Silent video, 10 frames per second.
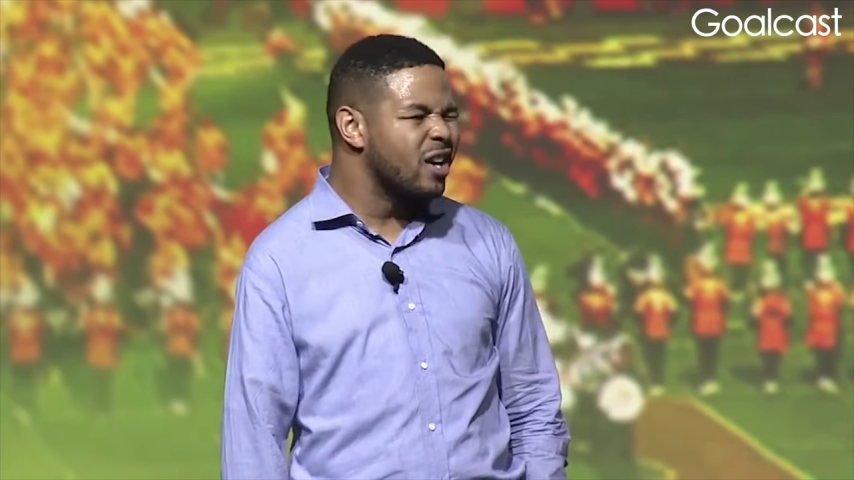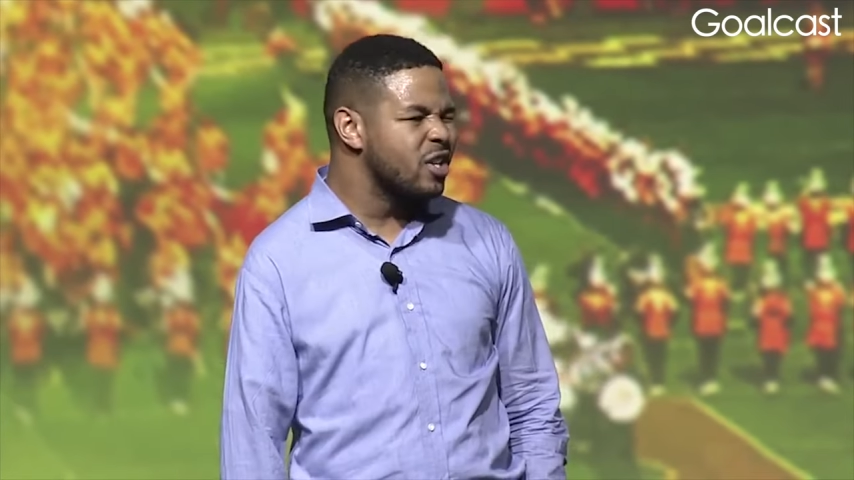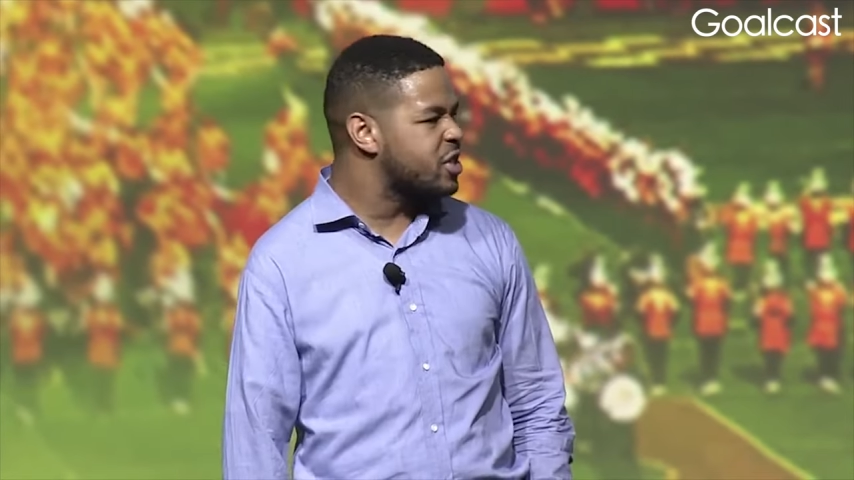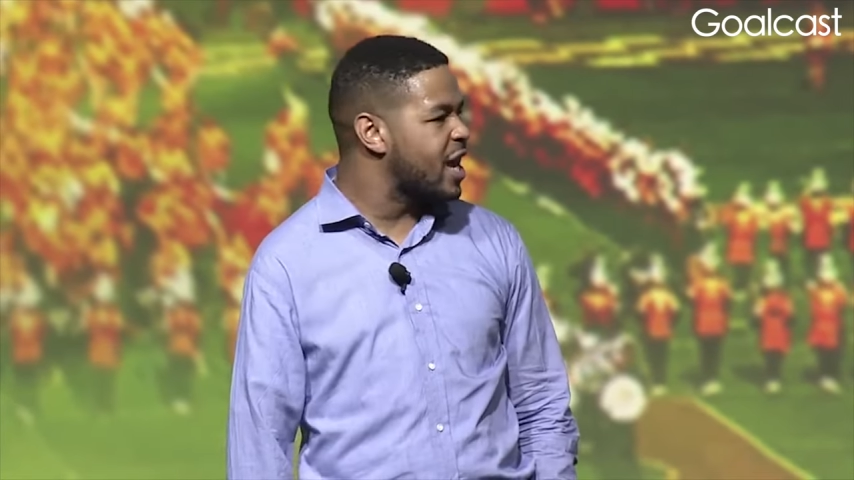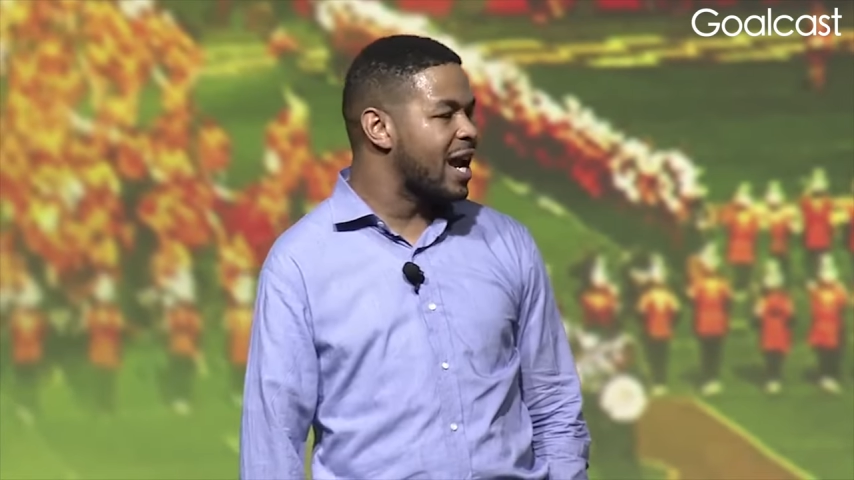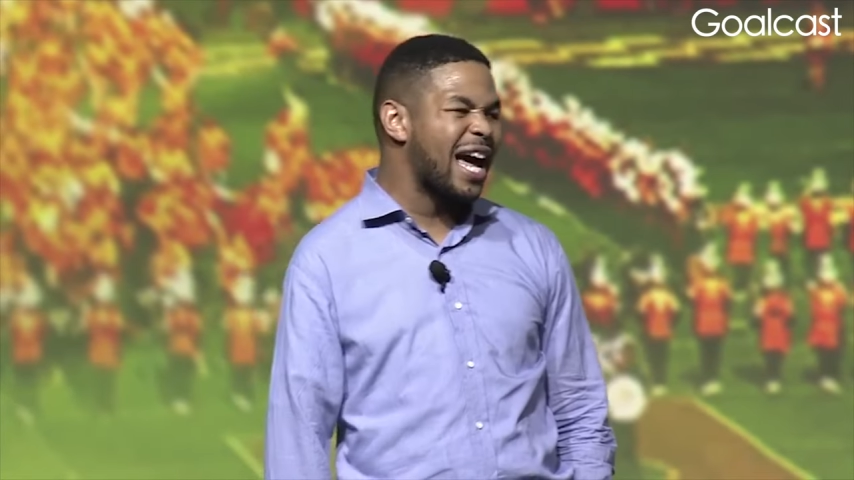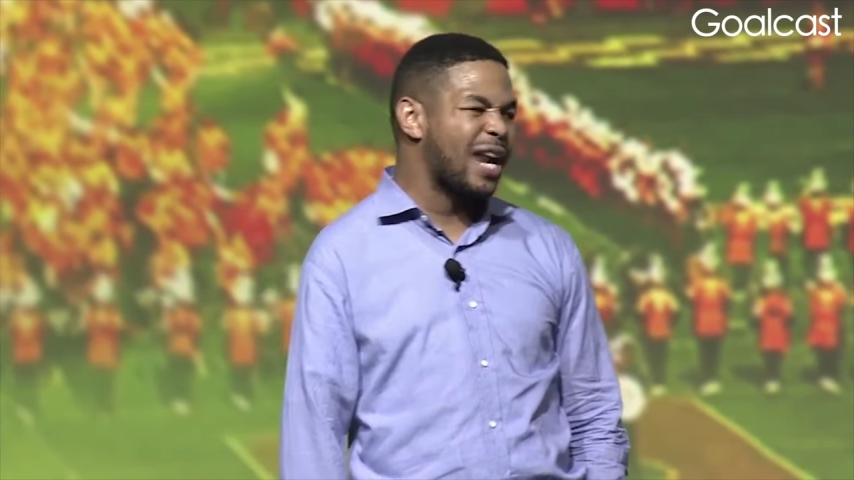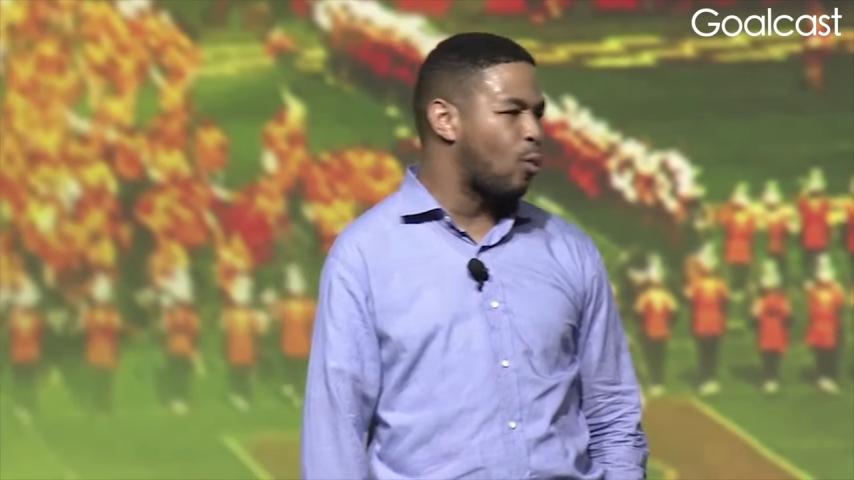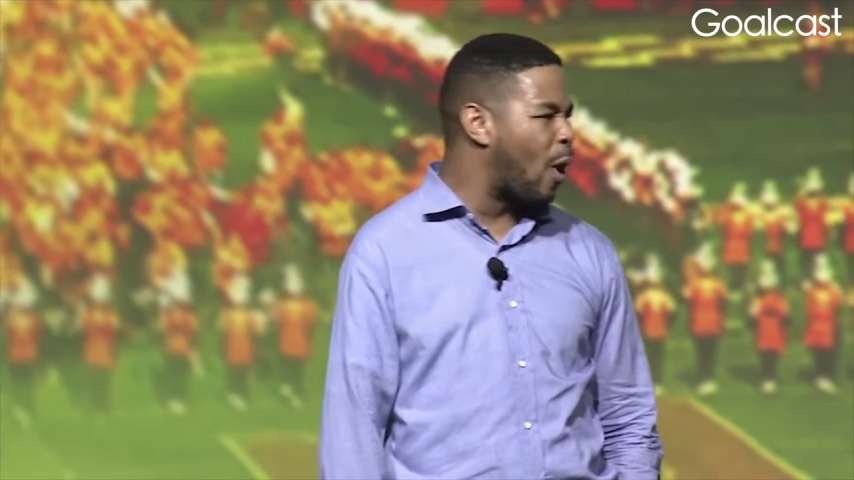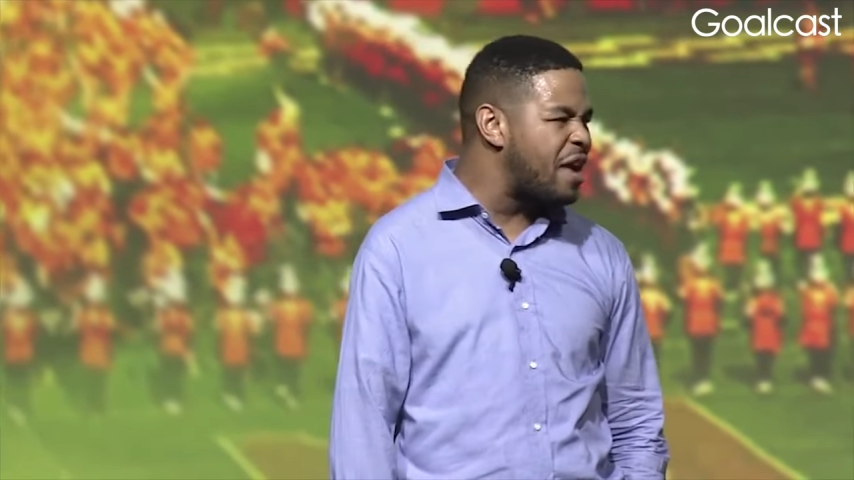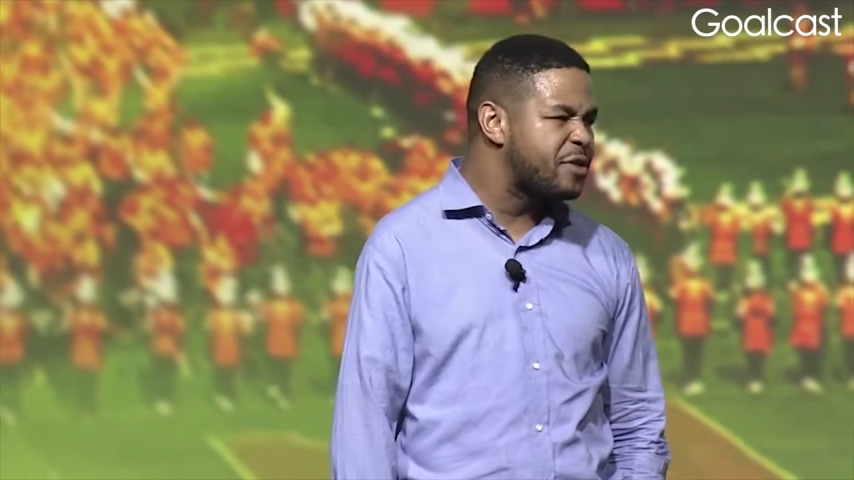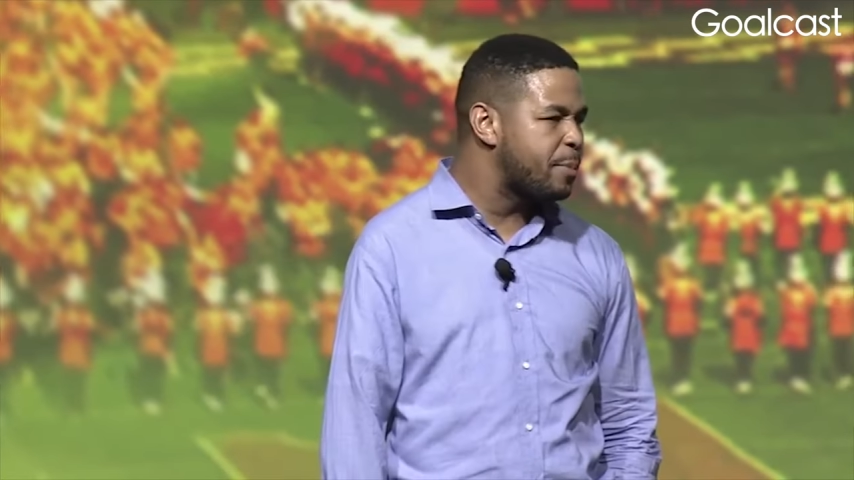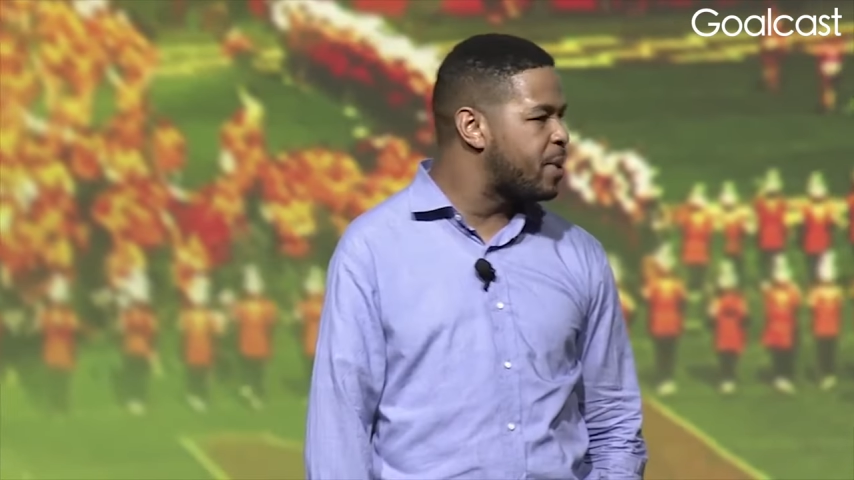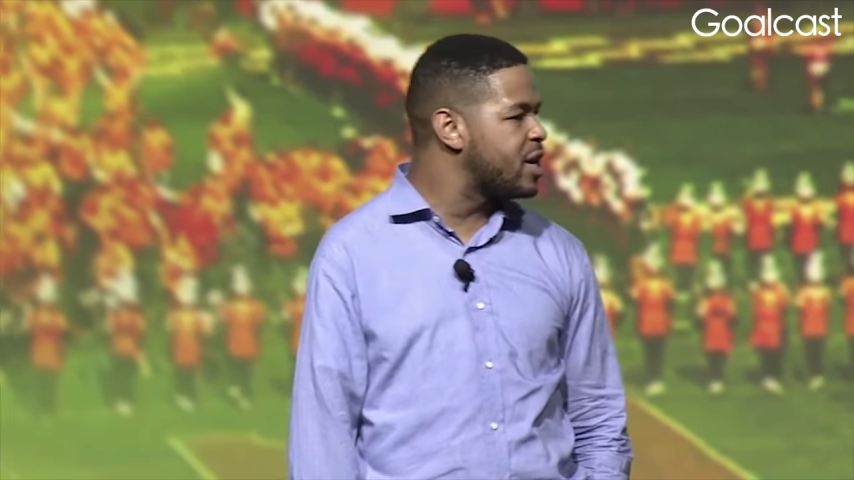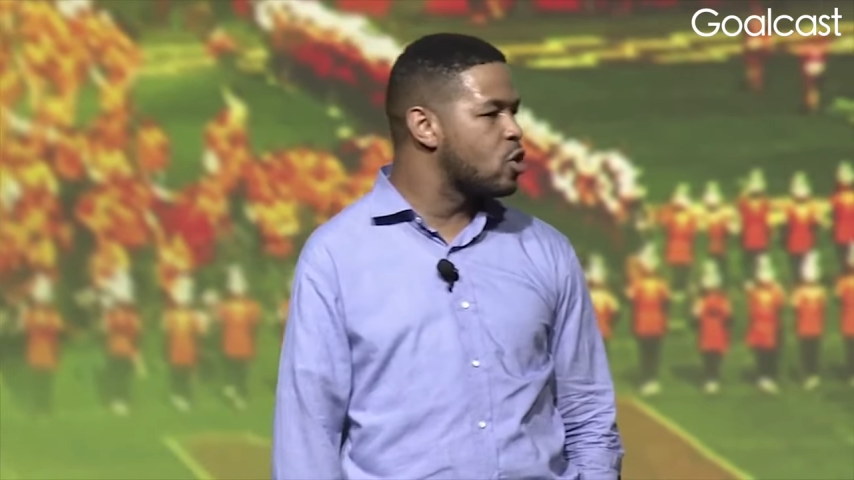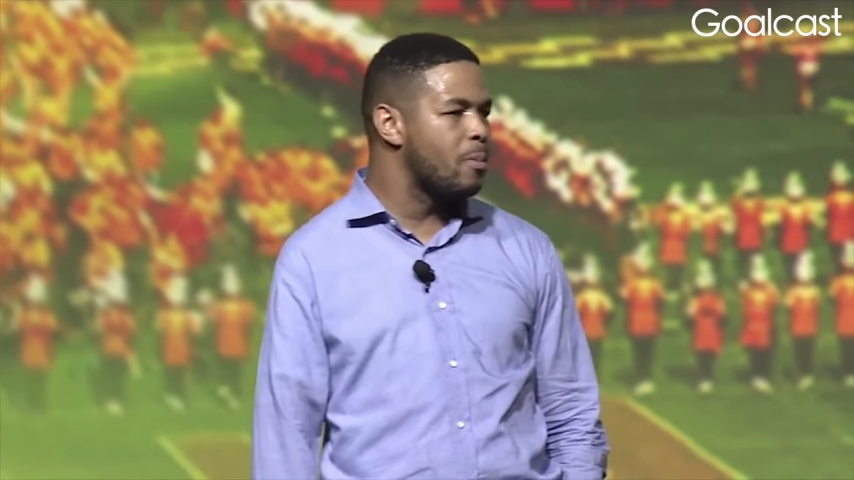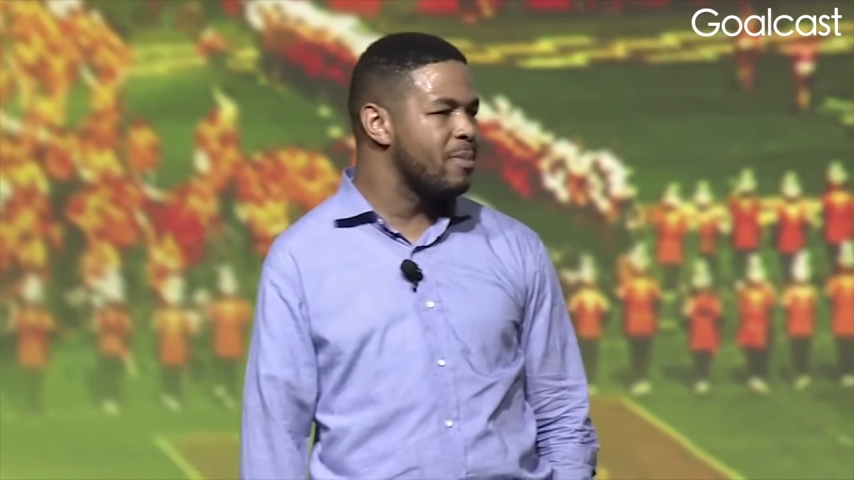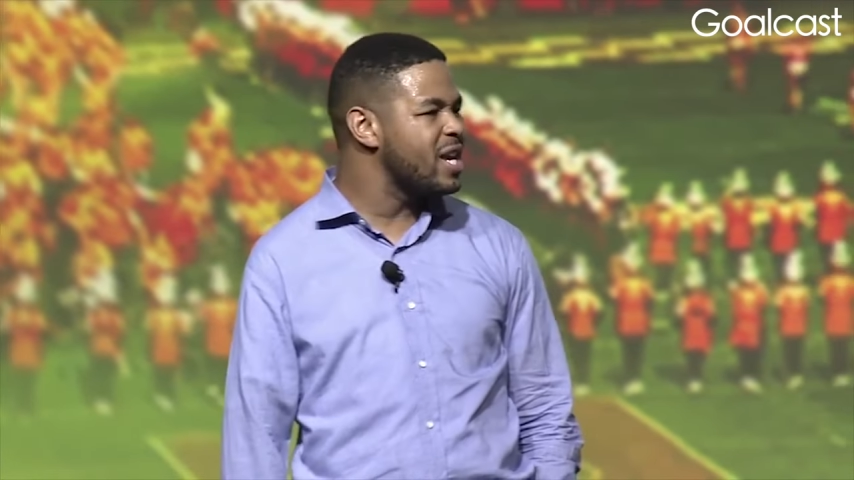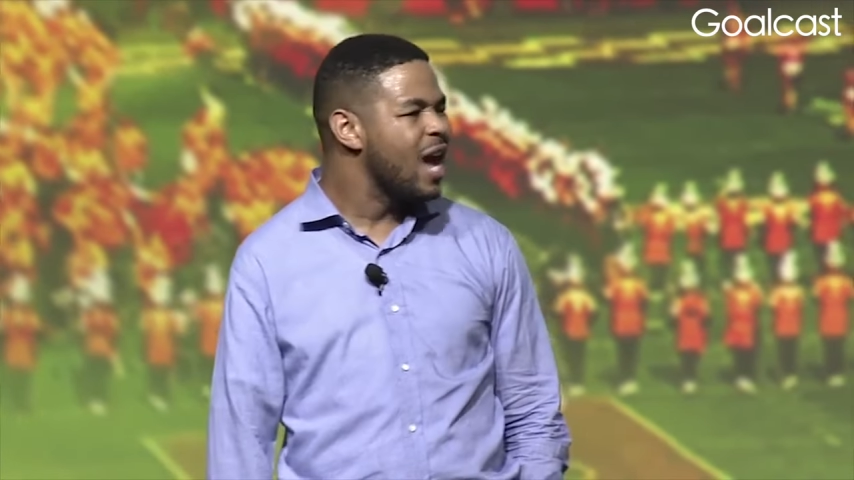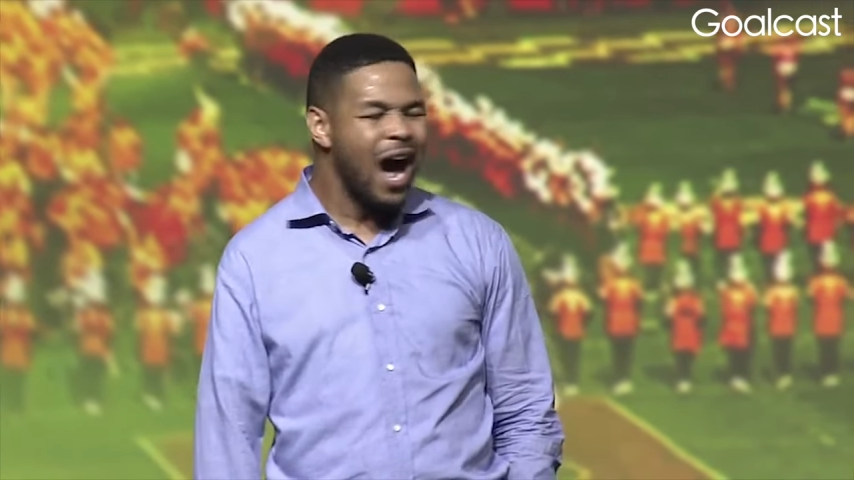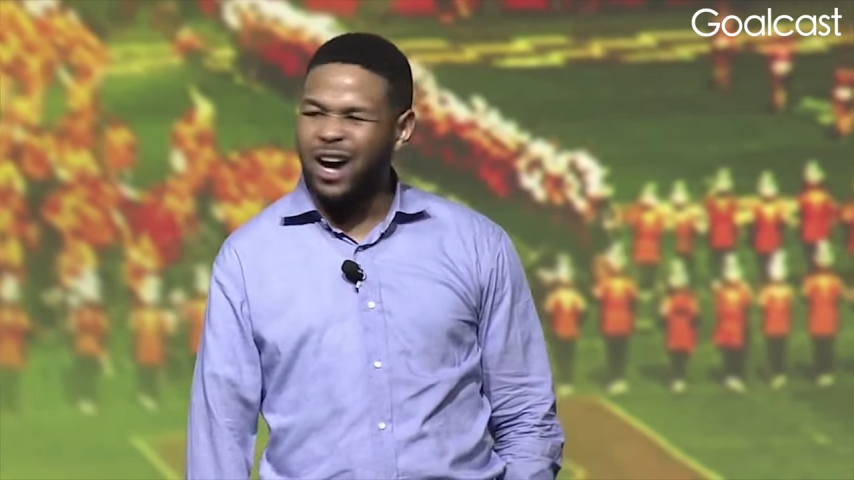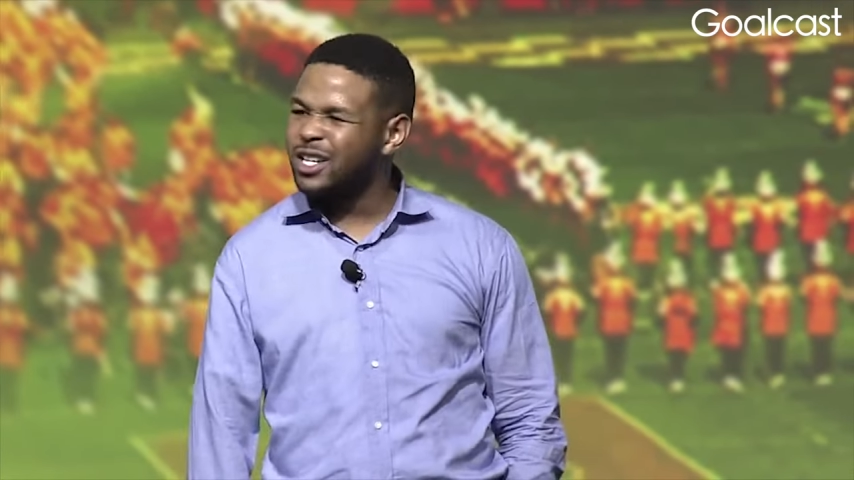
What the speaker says: I understand I got a wife depending on me.